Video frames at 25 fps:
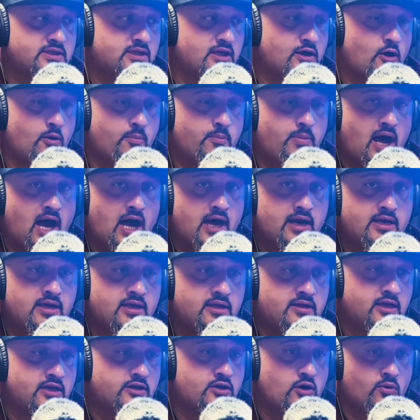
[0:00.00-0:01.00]
They go potty.
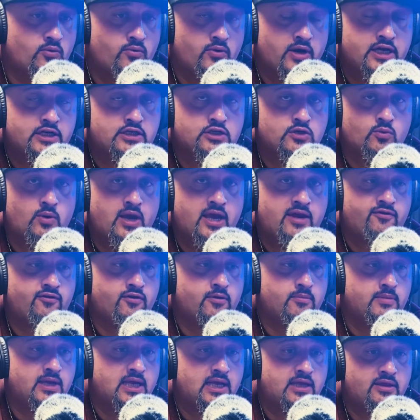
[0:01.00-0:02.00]
They don't range away
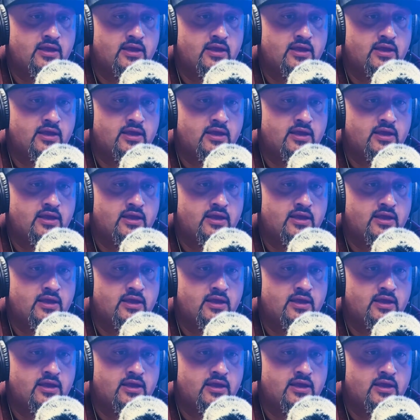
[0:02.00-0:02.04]
from me.